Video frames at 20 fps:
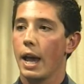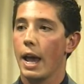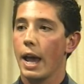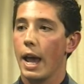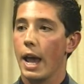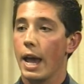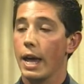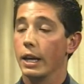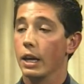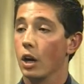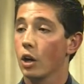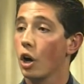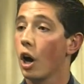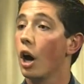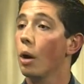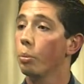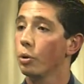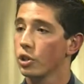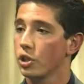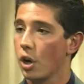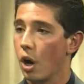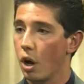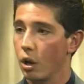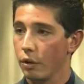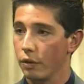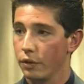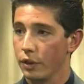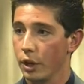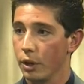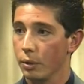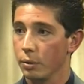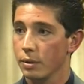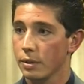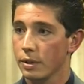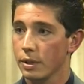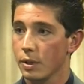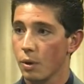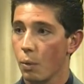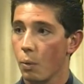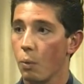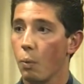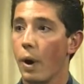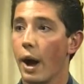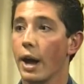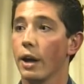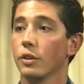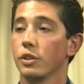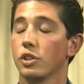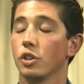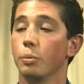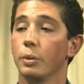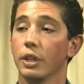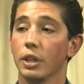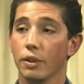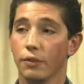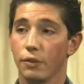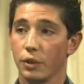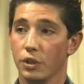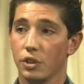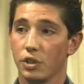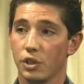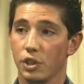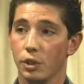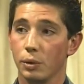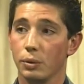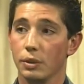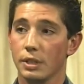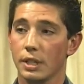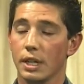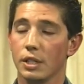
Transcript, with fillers: and accomplish all of those while still being there for the students.